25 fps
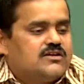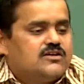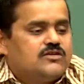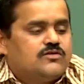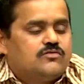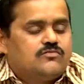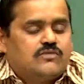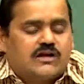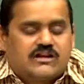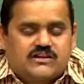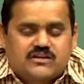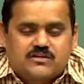
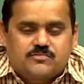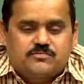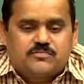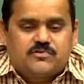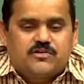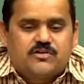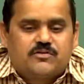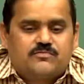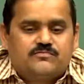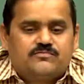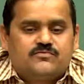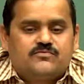water
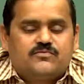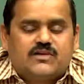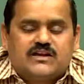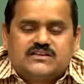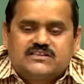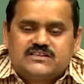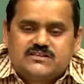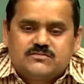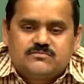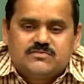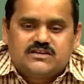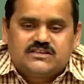pump,
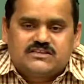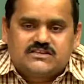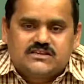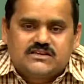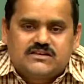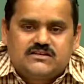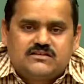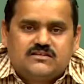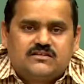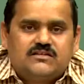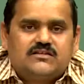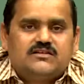washing
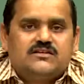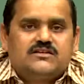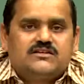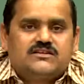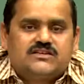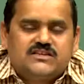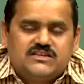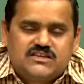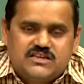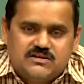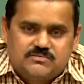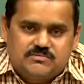machine,
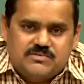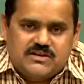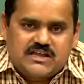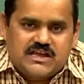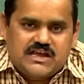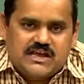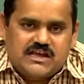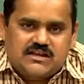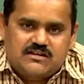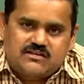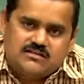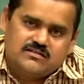CD
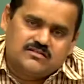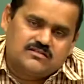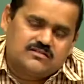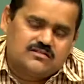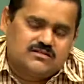player.